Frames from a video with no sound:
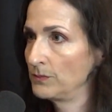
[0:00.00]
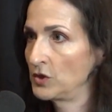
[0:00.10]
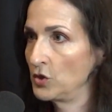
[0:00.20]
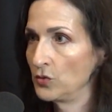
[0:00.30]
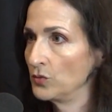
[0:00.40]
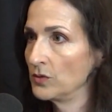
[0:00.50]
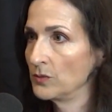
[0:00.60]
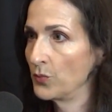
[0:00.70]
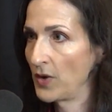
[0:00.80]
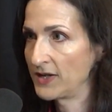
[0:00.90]
to
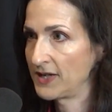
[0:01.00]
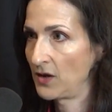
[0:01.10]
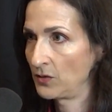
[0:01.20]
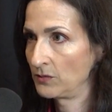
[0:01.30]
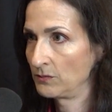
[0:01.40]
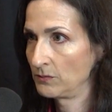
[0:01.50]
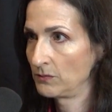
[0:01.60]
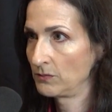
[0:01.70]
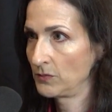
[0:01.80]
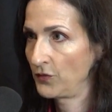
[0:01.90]
break down
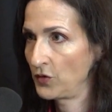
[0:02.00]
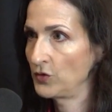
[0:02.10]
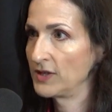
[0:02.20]
food,